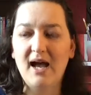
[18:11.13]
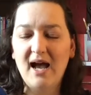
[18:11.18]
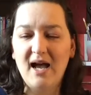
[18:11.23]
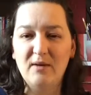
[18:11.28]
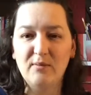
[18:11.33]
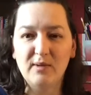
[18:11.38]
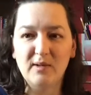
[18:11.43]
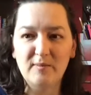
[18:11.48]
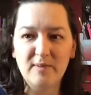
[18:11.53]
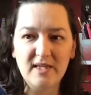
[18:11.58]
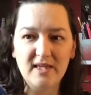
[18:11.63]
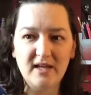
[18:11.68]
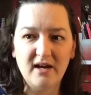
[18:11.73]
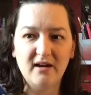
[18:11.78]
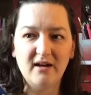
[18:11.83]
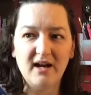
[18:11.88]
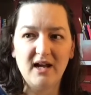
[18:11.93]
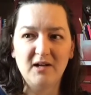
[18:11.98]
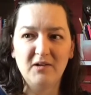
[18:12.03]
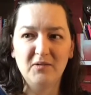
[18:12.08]
I will be
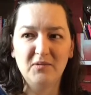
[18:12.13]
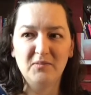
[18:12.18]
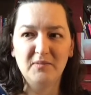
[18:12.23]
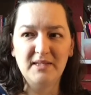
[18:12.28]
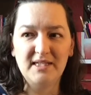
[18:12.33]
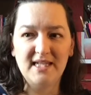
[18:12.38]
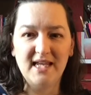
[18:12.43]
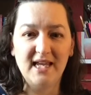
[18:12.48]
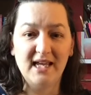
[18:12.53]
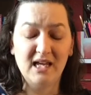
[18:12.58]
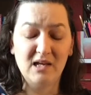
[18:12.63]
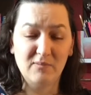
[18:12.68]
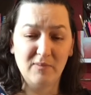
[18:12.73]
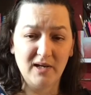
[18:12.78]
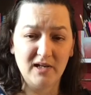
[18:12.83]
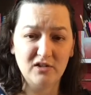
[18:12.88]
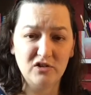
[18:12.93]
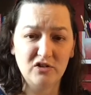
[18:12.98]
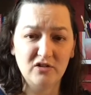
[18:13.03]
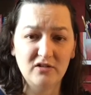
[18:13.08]
there. I will be taking
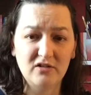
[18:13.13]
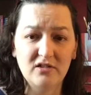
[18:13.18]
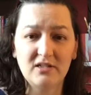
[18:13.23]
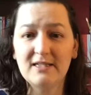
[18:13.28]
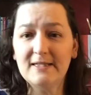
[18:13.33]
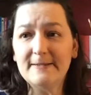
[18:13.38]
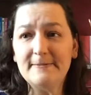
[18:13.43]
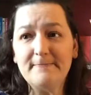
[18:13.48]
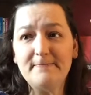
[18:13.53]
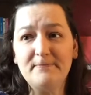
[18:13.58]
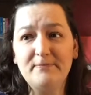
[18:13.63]
pictures.